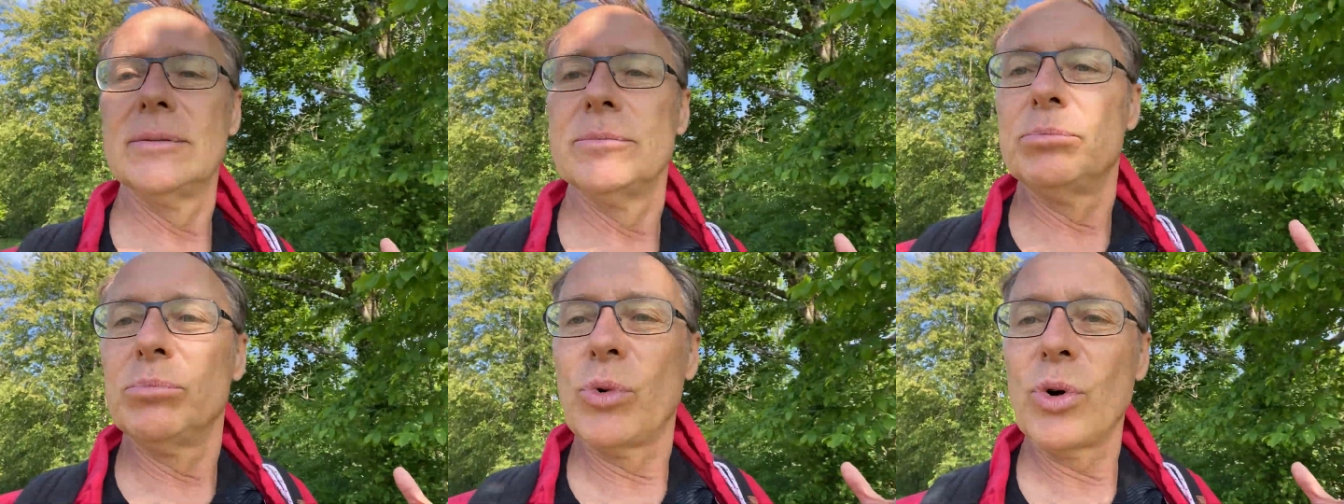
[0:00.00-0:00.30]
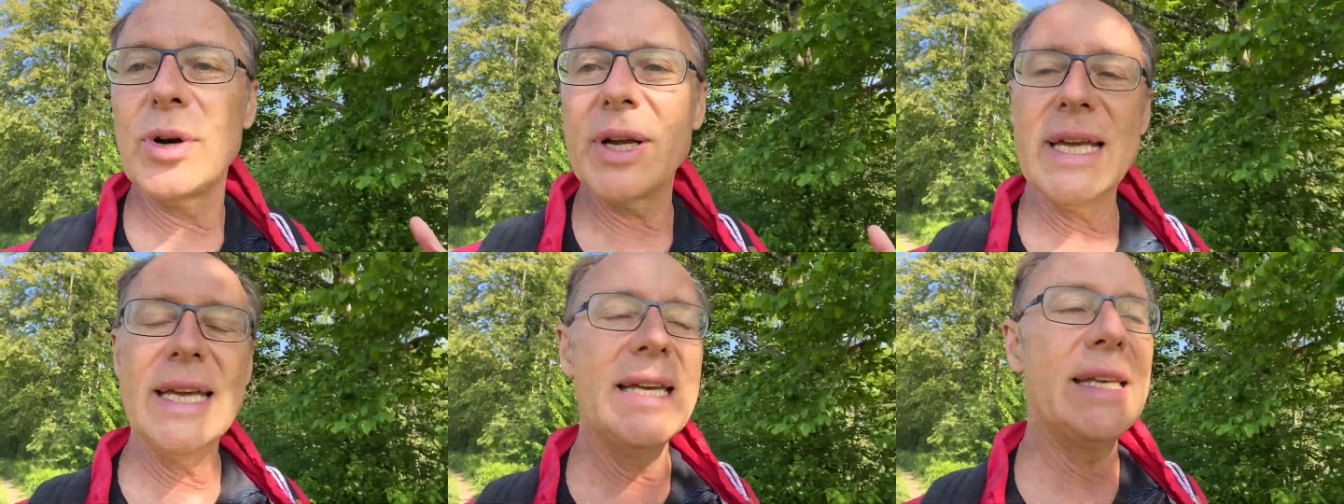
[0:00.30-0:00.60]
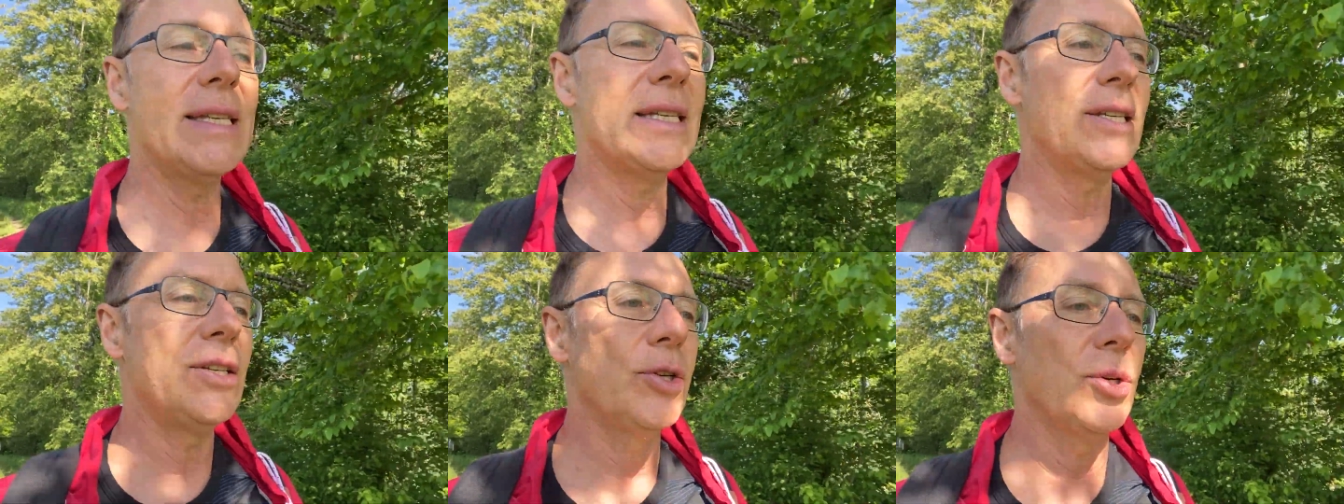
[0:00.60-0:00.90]
more
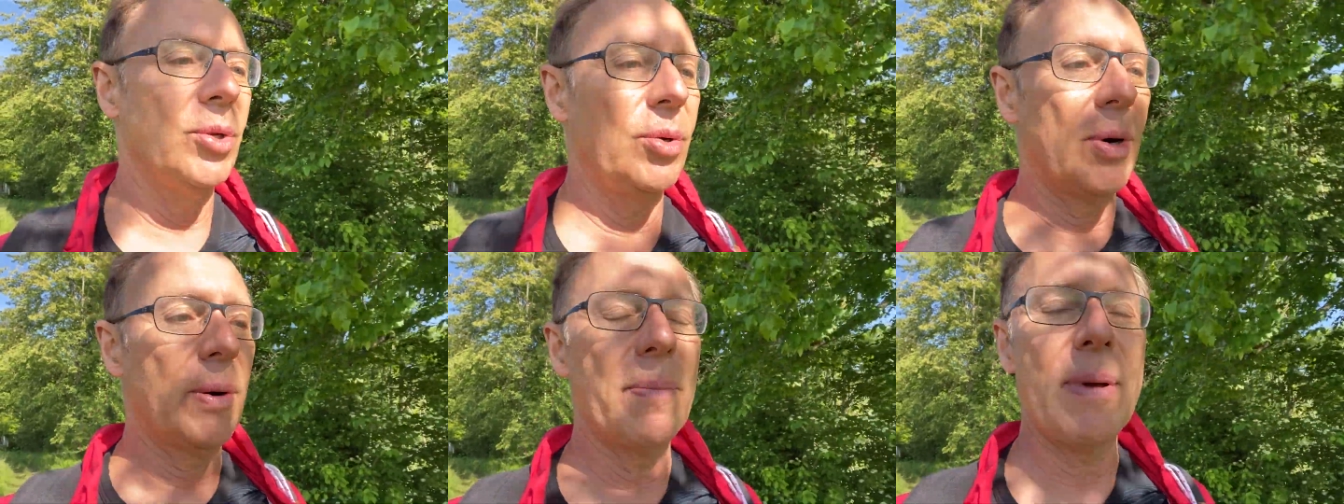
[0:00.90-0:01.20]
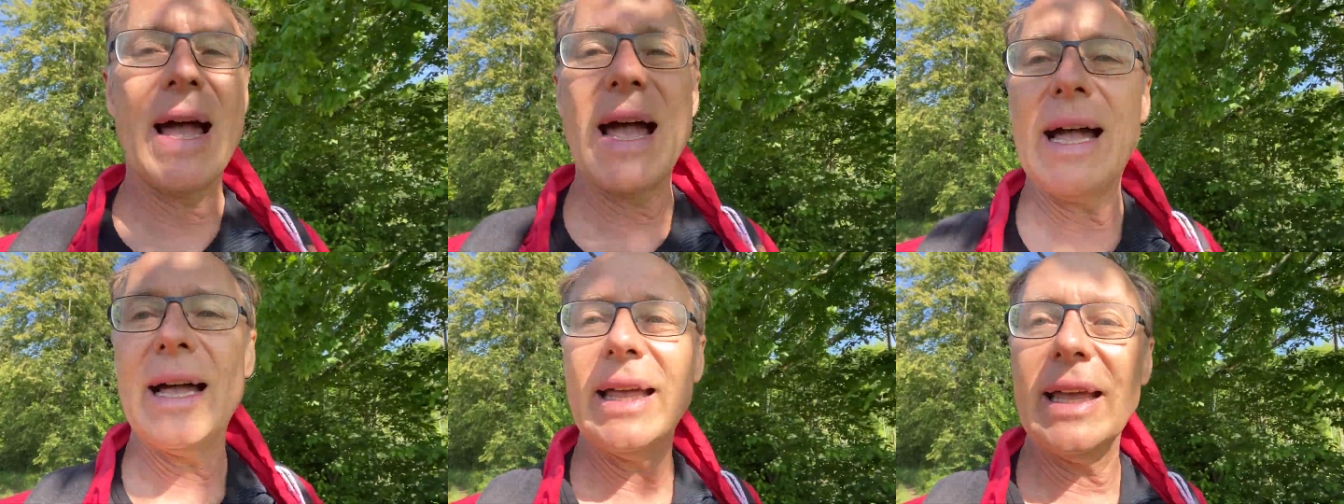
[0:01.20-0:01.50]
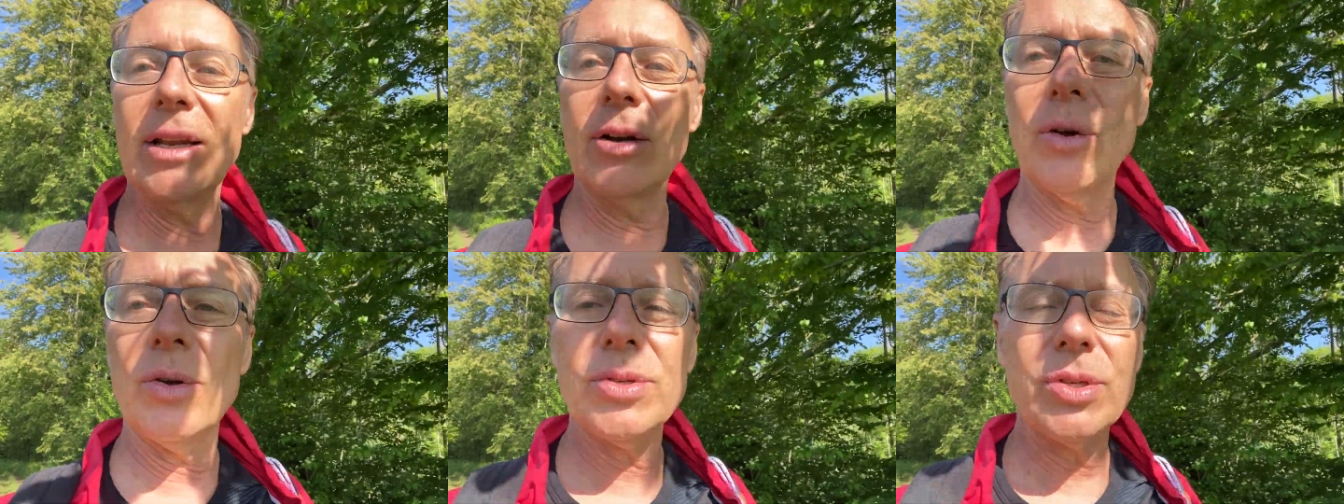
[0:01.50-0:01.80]
ease in your lower back,
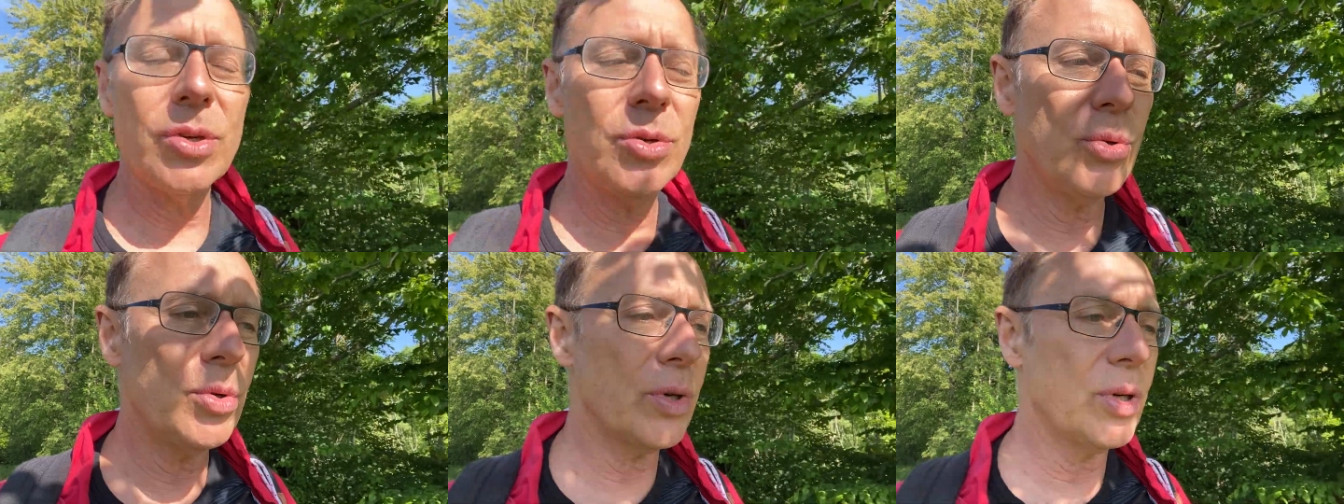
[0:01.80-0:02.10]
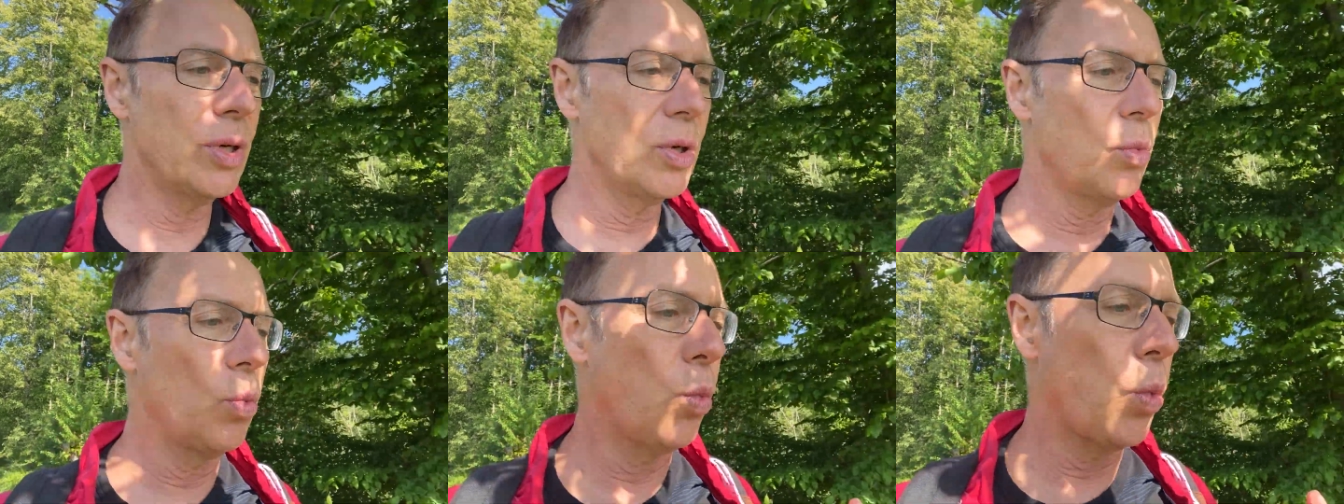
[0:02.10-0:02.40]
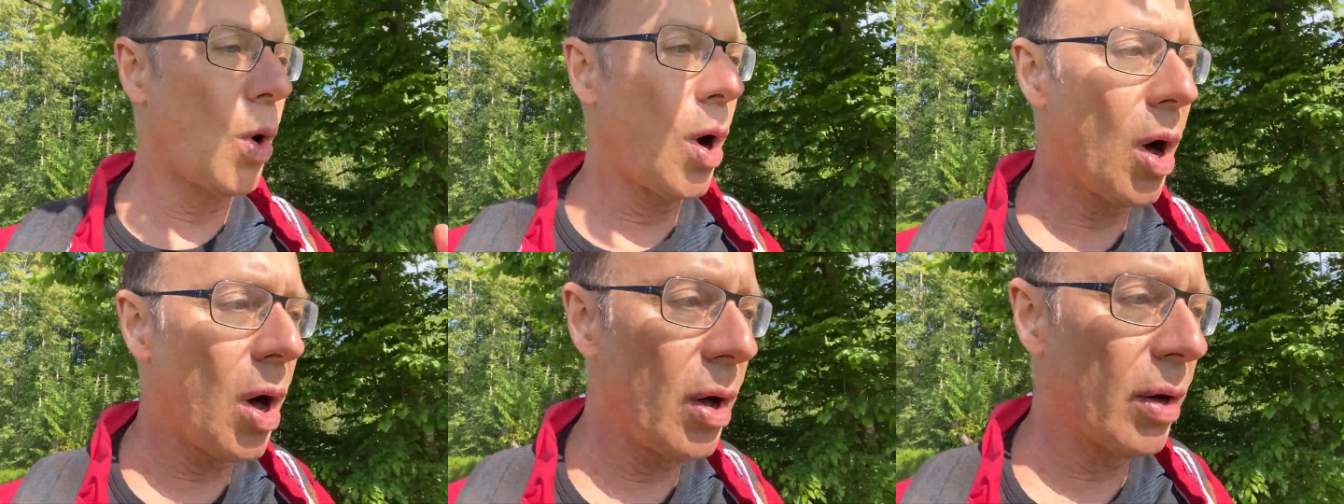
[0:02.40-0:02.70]
and also you can
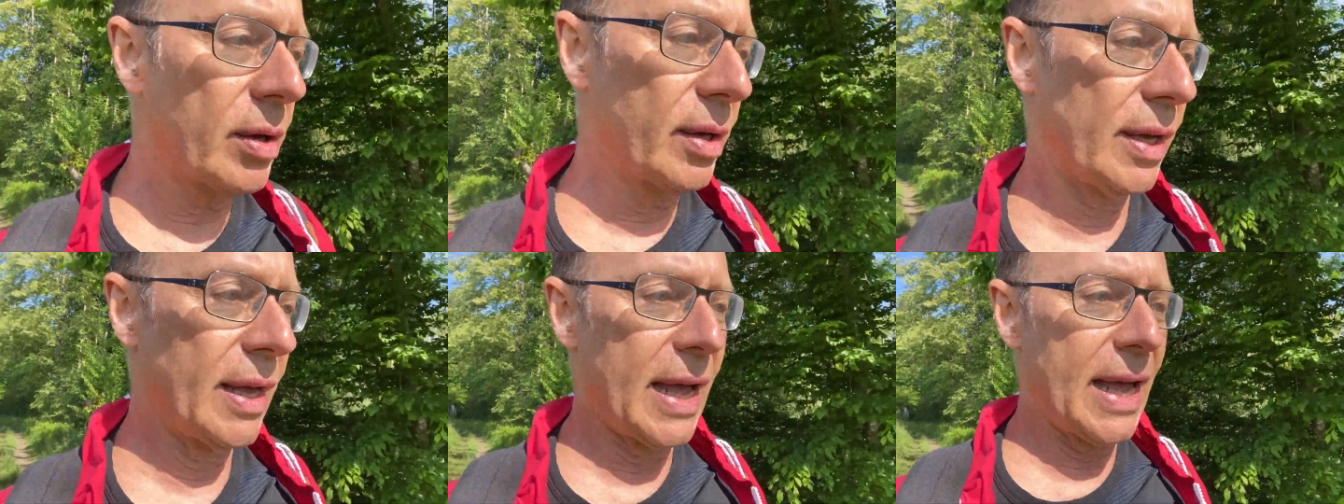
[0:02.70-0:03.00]
walk